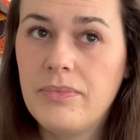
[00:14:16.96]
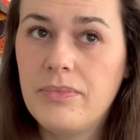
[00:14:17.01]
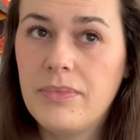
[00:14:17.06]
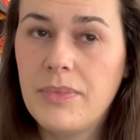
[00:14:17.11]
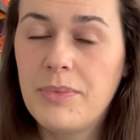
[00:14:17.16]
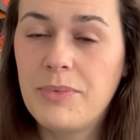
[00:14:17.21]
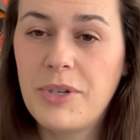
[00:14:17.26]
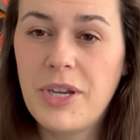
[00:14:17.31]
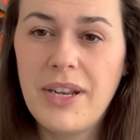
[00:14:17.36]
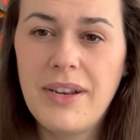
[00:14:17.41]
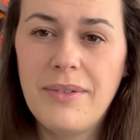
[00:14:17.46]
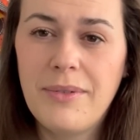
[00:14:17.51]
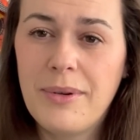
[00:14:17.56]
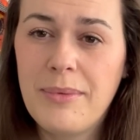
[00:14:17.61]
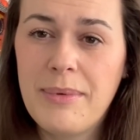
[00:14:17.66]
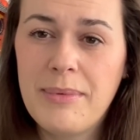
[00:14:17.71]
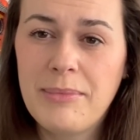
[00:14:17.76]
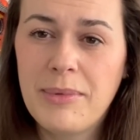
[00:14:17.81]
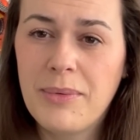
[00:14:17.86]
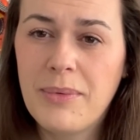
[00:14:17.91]
I'm trying to
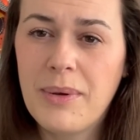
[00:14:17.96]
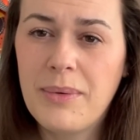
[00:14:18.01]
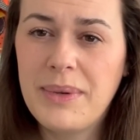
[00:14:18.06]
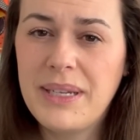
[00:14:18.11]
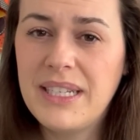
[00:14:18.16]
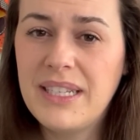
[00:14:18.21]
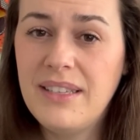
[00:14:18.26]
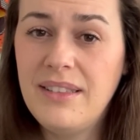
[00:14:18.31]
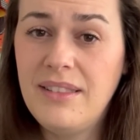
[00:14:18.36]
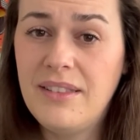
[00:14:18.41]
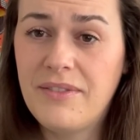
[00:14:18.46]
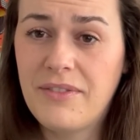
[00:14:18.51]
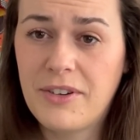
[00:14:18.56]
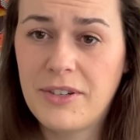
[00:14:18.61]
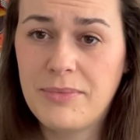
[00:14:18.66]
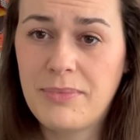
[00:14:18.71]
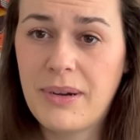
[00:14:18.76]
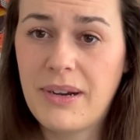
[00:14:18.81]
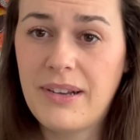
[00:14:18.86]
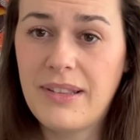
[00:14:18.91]
remember what we did the
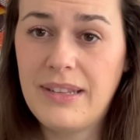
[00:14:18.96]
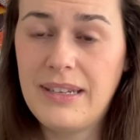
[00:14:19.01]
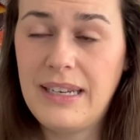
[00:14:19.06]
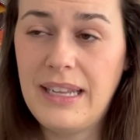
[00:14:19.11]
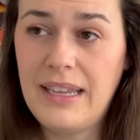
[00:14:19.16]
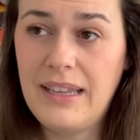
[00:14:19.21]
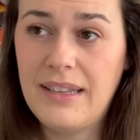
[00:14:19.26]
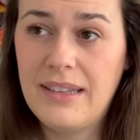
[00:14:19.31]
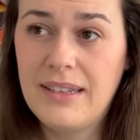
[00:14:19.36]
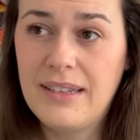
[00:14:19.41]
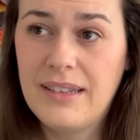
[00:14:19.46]
first part of the day.